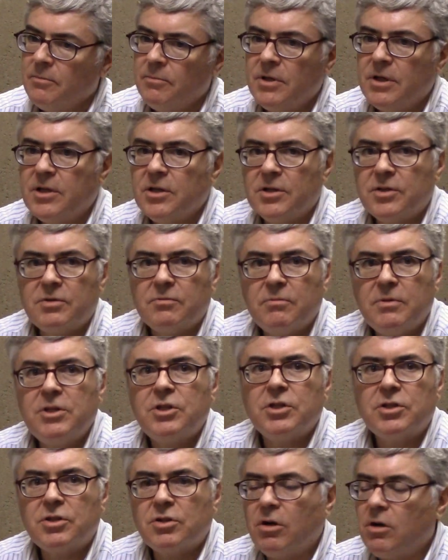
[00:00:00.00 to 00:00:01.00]
because we
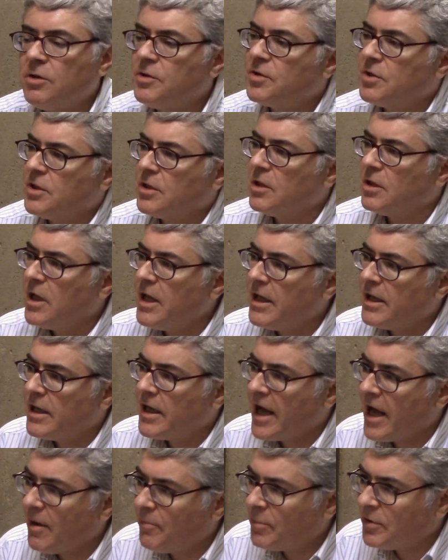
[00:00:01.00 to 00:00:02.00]
just all sit and let it
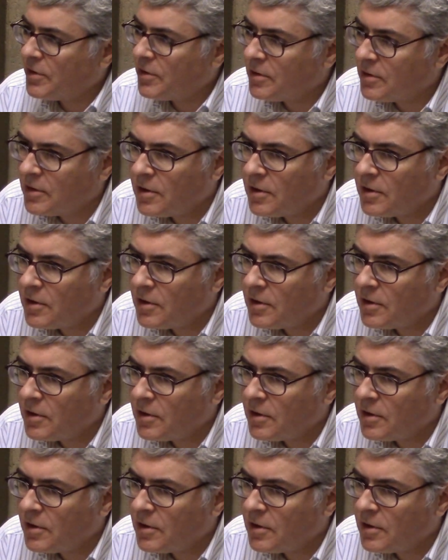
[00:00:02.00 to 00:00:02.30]
happen.